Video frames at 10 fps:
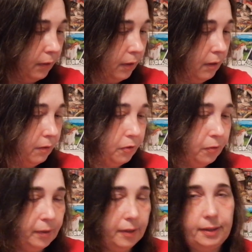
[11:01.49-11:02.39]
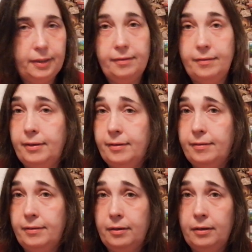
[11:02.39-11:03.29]
color to it and it's it's
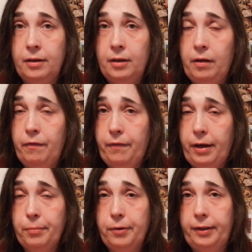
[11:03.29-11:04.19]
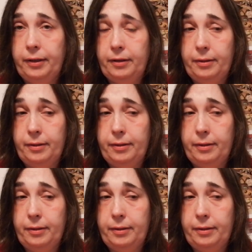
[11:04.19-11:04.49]
the fabric